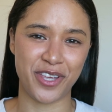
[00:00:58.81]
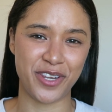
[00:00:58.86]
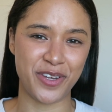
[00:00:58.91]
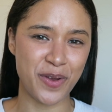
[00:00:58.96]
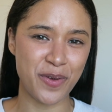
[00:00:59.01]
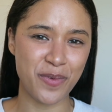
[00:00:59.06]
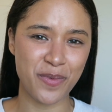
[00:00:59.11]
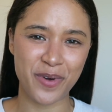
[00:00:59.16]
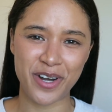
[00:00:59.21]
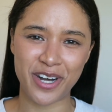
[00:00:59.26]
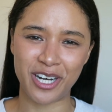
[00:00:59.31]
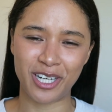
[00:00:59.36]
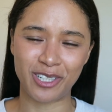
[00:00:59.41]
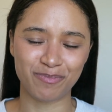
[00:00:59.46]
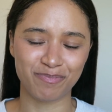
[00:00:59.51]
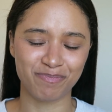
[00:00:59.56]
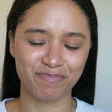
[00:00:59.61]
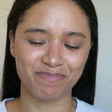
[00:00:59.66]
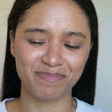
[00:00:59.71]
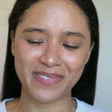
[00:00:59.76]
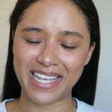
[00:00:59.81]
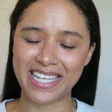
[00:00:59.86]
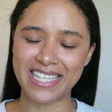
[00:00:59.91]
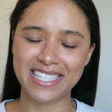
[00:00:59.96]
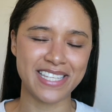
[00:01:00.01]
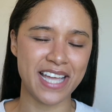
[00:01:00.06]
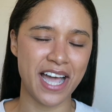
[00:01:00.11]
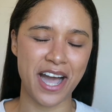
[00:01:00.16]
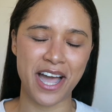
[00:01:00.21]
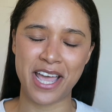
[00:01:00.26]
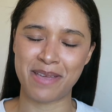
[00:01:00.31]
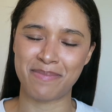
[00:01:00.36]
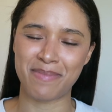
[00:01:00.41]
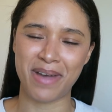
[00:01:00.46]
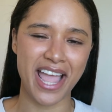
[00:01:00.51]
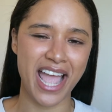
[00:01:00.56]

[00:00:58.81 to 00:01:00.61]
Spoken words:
you know what, it's time.